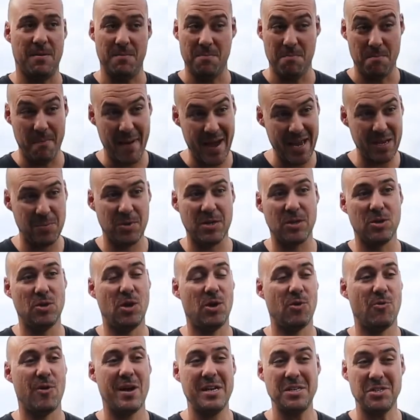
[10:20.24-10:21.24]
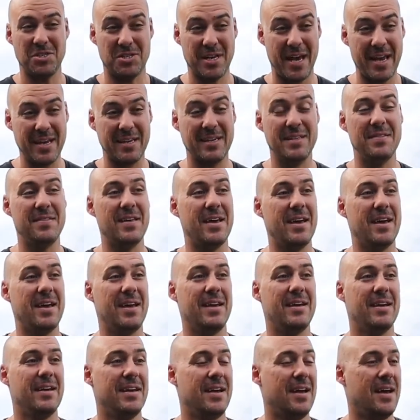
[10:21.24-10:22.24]
Maybe a long-range take in
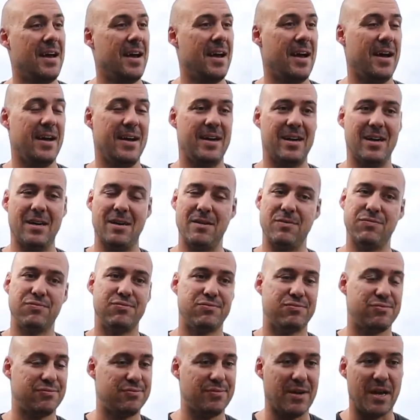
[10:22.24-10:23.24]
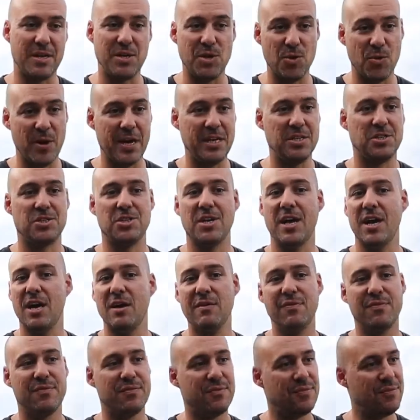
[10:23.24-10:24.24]
there. A
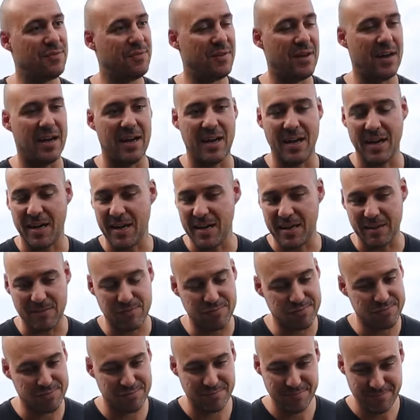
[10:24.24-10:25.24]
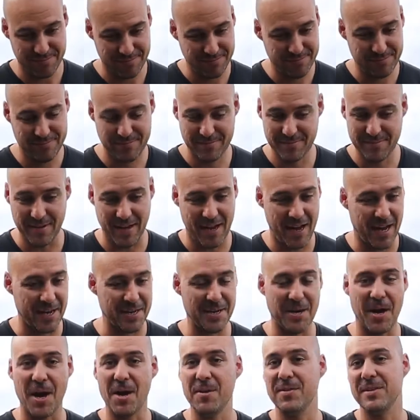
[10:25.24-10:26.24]
UHF. I
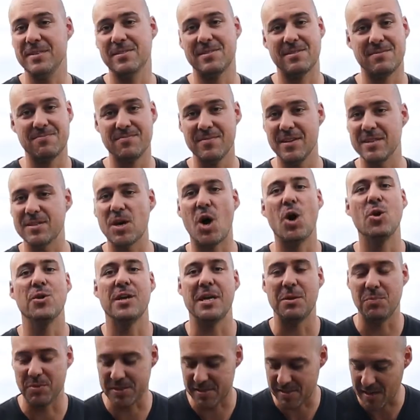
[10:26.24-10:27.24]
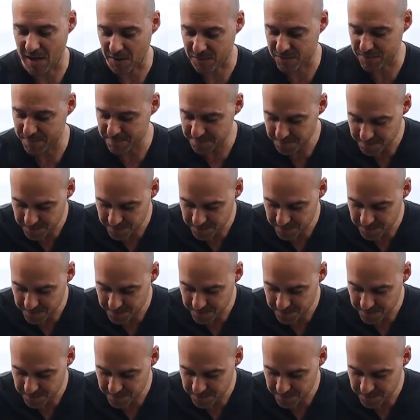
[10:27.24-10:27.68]
don't know. There's a whole heap of stuff.